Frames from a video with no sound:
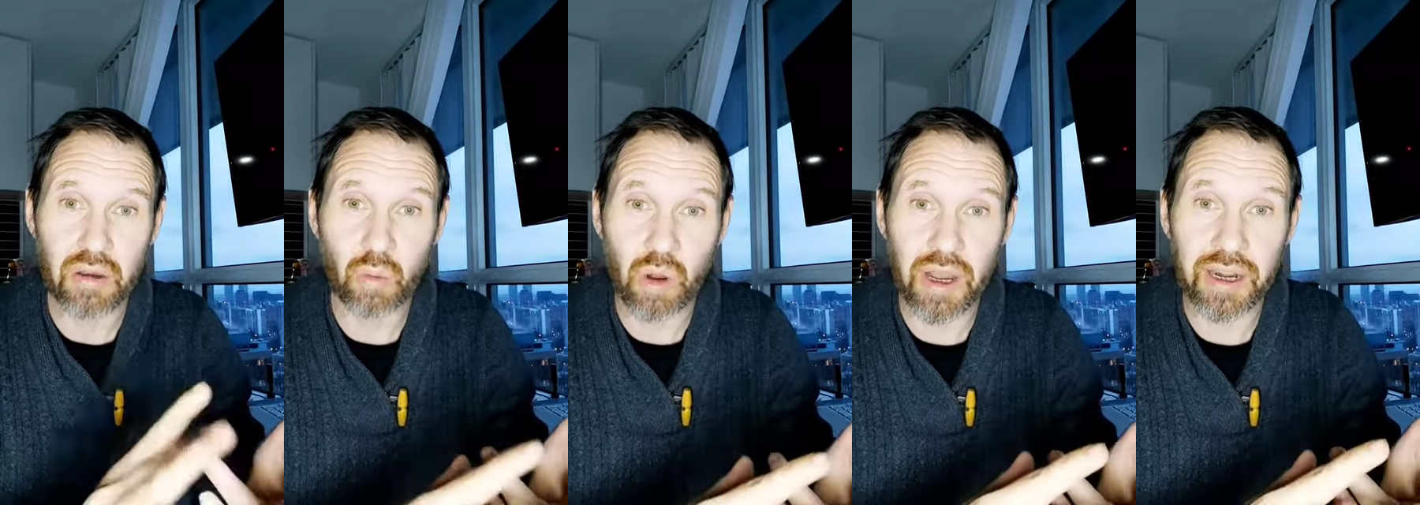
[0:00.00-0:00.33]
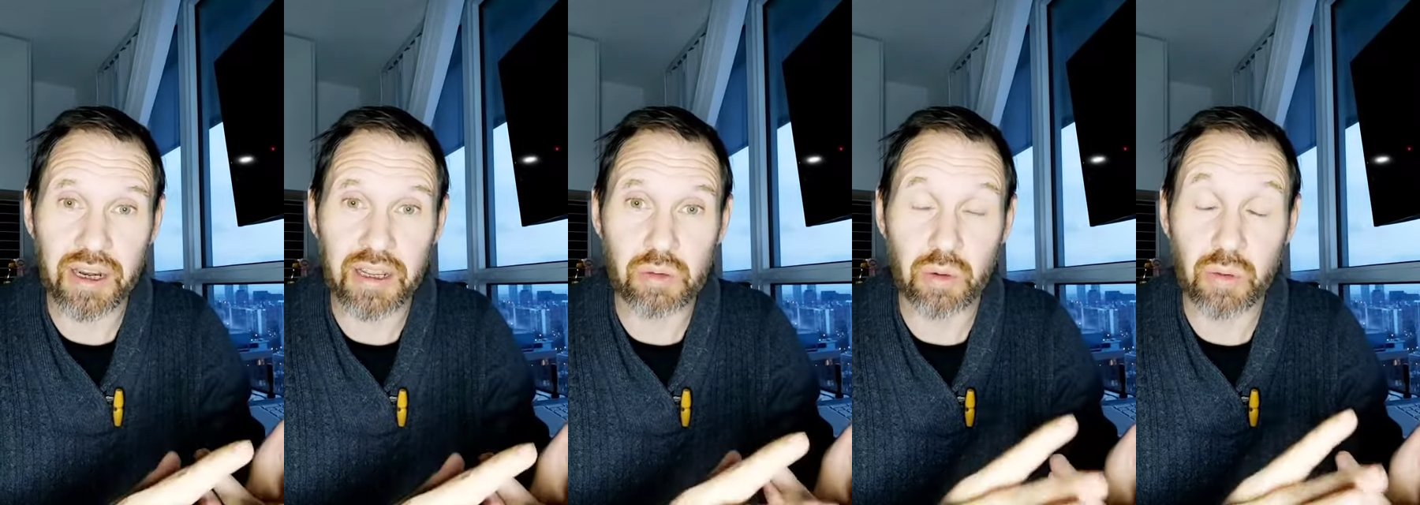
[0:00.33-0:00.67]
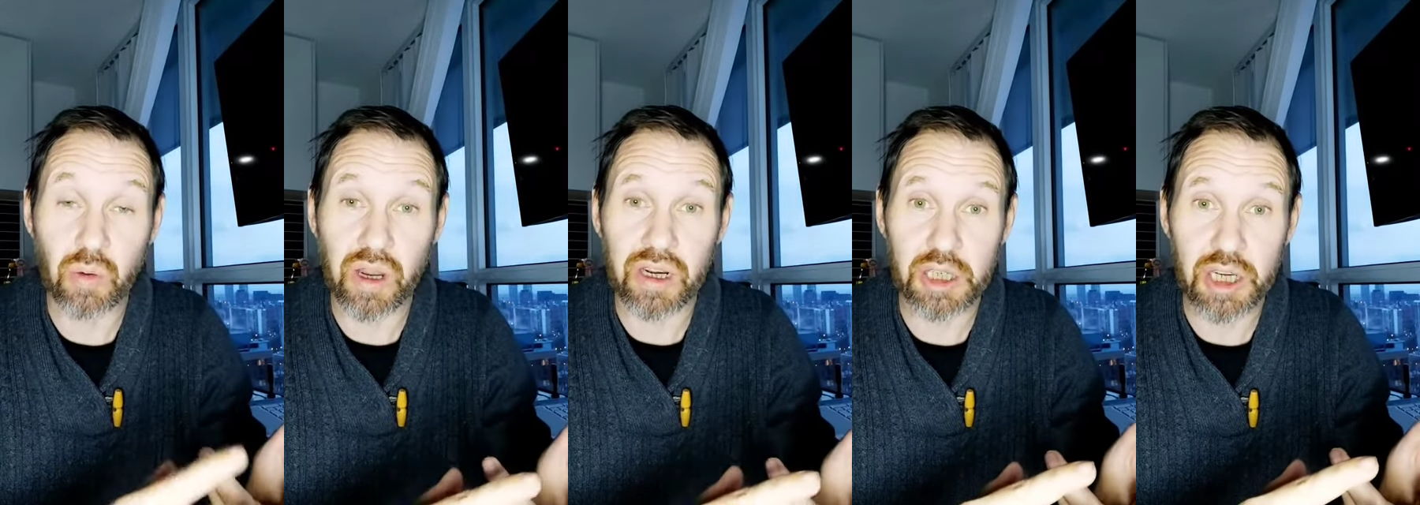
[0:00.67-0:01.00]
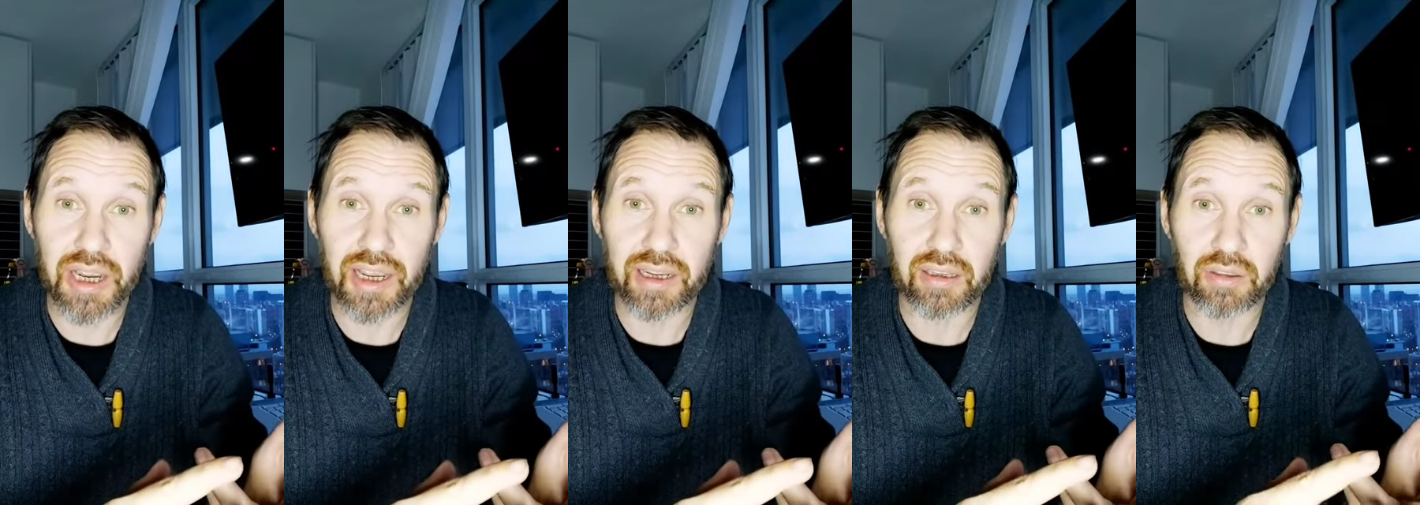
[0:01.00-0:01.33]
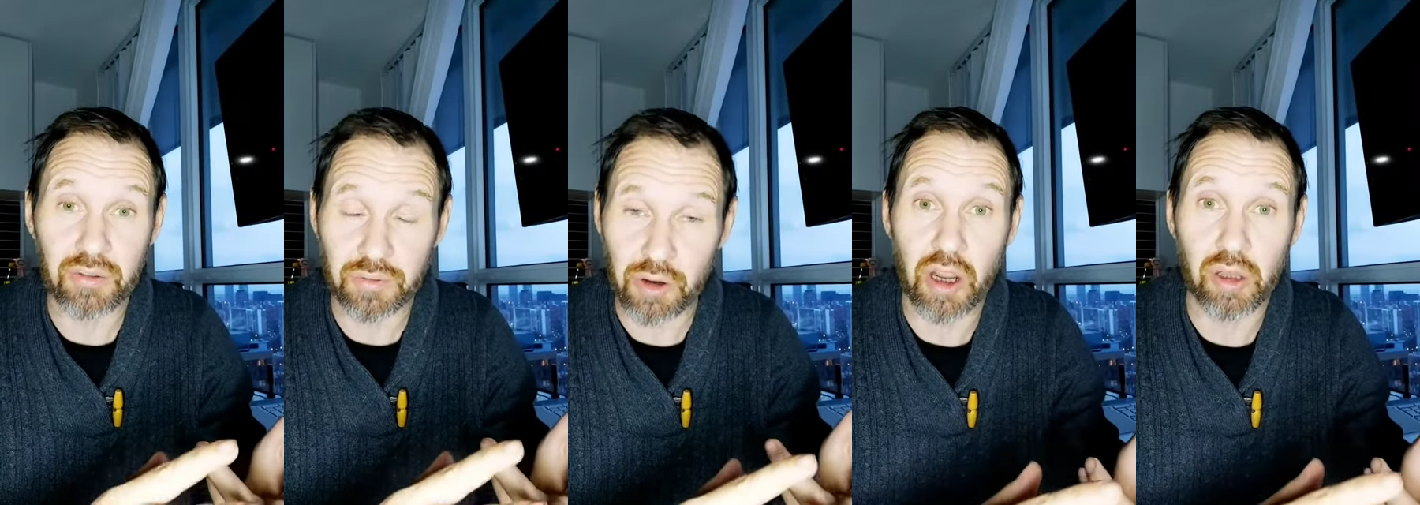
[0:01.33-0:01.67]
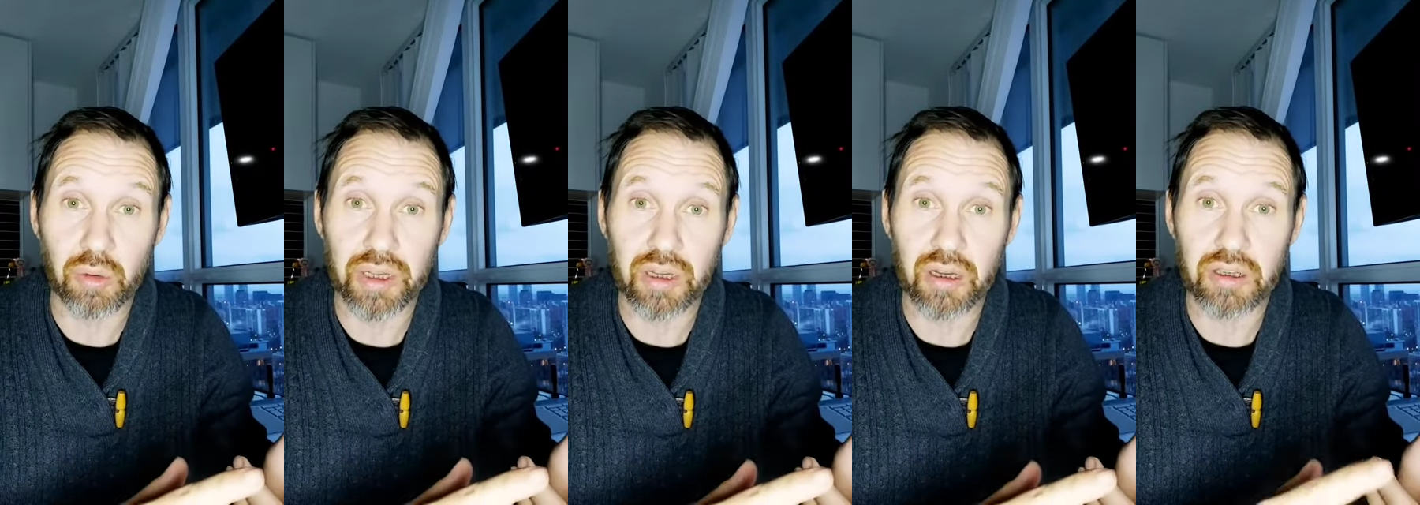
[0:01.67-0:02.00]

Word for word: One is we want to check the following